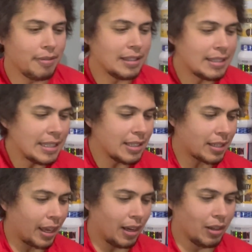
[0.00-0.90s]
The
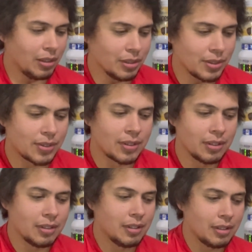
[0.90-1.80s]
details
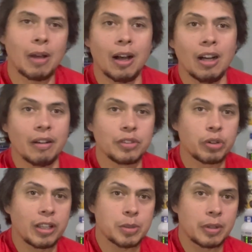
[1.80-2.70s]
of
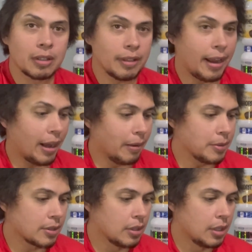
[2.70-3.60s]
Transparent
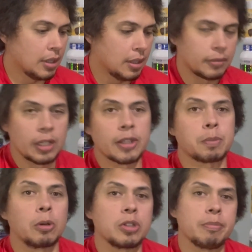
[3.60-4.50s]
Labs. This
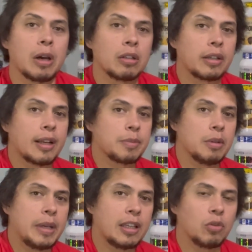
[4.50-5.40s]
protein powder has
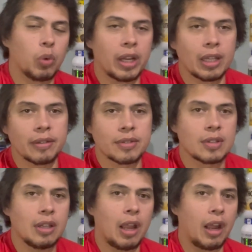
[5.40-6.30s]
been making
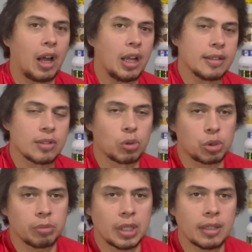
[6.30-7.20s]
waves on
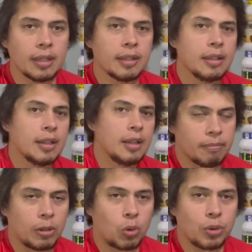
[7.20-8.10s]
social media.
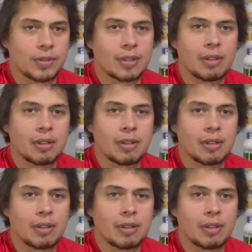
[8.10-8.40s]
Of course,